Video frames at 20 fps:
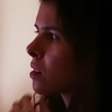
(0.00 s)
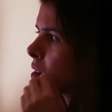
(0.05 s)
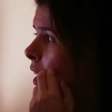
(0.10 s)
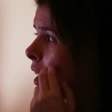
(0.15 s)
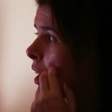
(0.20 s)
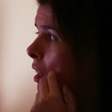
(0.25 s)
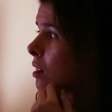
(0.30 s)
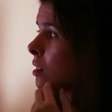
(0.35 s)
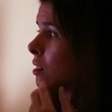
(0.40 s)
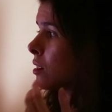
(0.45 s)

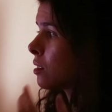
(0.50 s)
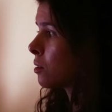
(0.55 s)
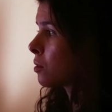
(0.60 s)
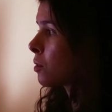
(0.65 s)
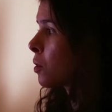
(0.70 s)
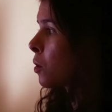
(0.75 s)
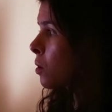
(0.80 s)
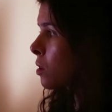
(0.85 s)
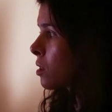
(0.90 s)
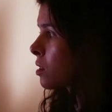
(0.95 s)
And of
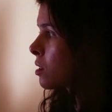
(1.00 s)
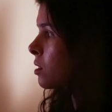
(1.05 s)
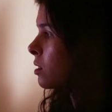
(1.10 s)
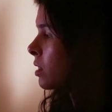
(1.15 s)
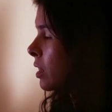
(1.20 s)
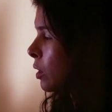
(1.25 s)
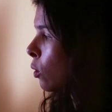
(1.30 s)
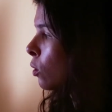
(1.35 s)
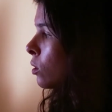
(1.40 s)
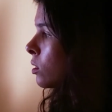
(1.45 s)
course,
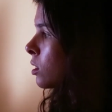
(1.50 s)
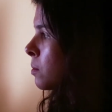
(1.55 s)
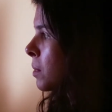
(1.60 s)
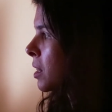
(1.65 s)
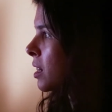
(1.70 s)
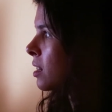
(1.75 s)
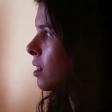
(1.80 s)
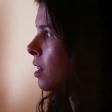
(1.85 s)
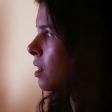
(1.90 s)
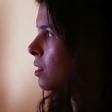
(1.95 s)
the
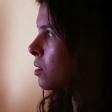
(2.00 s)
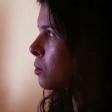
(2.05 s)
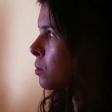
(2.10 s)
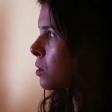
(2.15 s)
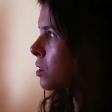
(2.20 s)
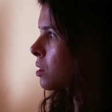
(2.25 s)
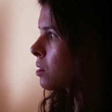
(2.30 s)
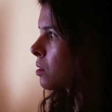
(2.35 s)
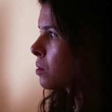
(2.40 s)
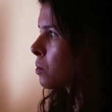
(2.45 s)
ultimate test,
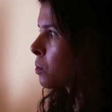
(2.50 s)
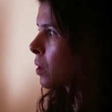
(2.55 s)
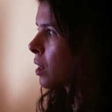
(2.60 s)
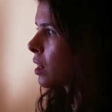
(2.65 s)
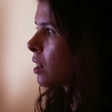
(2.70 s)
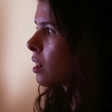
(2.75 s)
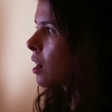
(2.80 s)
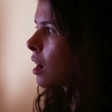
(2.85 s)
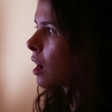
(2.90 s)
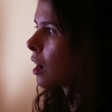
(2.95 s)
which is
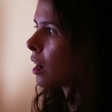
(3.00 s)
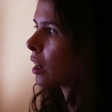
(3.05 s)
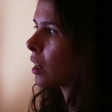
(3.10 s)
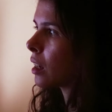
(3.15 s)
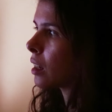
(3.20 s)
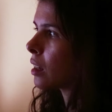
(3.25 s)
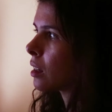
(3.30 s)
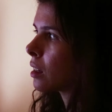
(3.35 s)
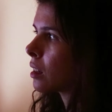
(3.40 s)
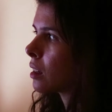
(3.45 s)
when
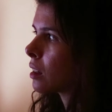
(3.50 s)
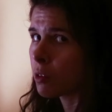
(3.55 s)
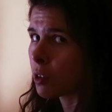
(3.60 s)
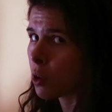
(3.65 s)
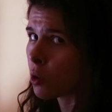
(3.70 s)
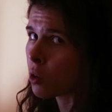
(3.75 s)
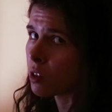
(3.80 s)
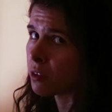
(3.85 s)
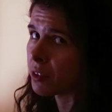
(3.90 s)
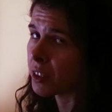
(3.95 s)
I
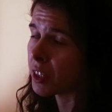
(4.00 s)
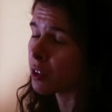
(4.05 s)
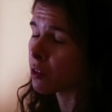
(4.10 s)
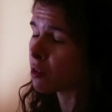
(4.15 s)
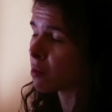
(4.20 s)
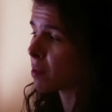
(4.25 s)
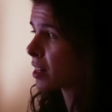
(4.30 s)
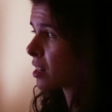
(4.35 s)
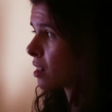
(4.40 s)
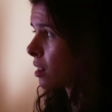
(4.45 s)
record a video for
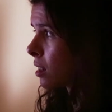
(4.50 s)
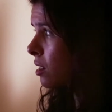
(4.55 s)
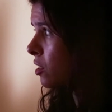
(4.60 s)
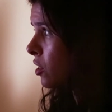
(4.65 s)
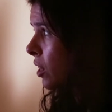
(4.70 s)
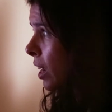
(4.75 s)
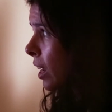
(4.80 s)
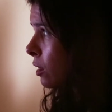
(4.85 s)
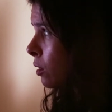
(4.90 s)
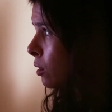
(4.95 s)
my second
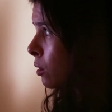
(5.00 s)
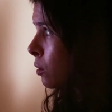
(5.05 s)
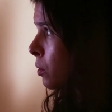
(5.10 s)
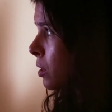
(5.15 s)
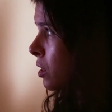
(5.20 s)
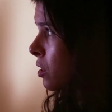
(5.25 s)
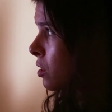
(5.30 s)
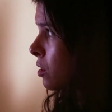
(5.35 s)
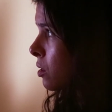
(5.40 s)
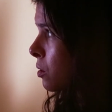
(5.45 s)
channel,
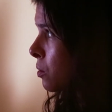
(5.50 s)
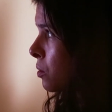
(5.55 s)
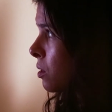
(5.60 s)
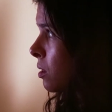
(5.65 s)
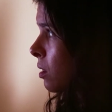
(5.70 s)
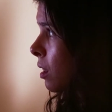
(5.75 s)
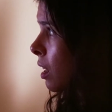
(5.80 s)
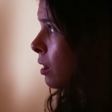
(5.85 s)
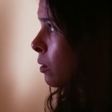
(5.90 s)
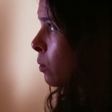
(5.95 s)
which uses
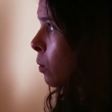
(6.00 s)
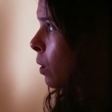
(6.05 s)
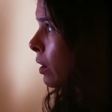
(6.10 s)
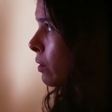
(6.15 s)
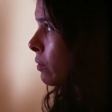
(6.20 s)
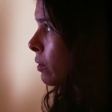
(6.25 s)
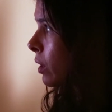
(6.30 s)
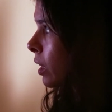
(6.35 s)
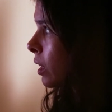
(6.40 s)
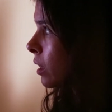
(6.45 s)
a lot of
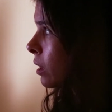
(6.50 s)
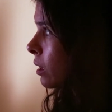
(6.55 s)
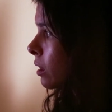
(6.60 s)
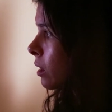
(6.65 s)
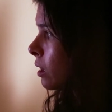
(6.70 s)
Wi-Fi.